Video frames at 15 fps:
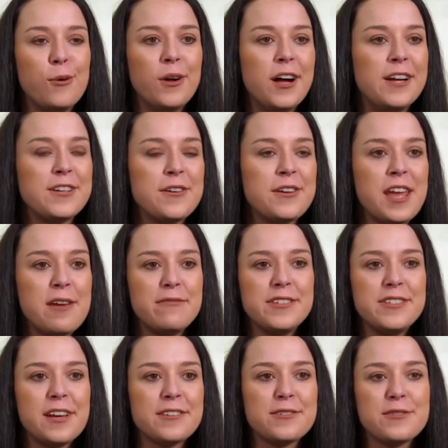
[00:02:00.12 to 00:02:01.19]
role. I'd
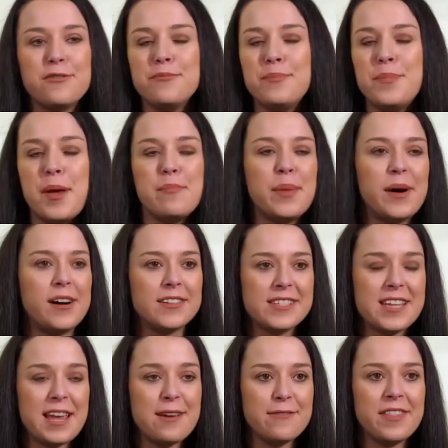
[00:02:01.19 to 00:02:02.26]
only ever done sort of bit
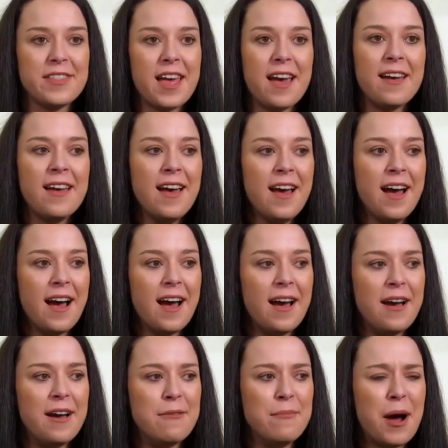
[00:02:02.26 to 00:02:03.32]
parts here and there.
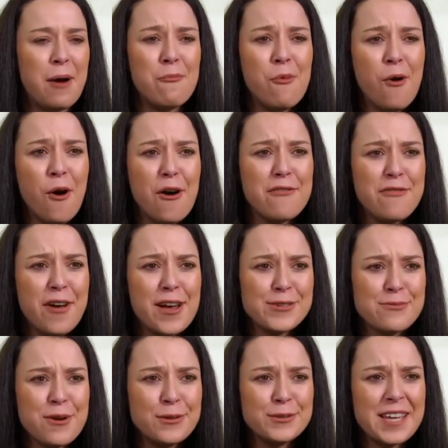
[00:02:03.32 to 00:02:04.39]
Um, and what a
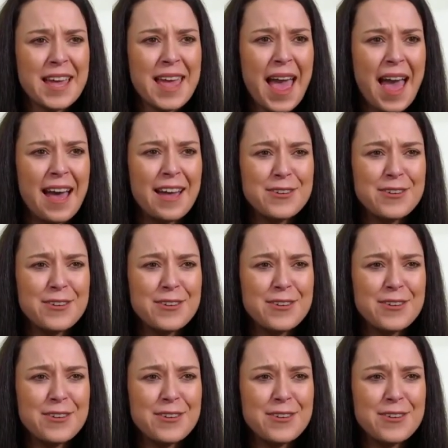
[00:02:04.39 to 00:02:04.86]
first role to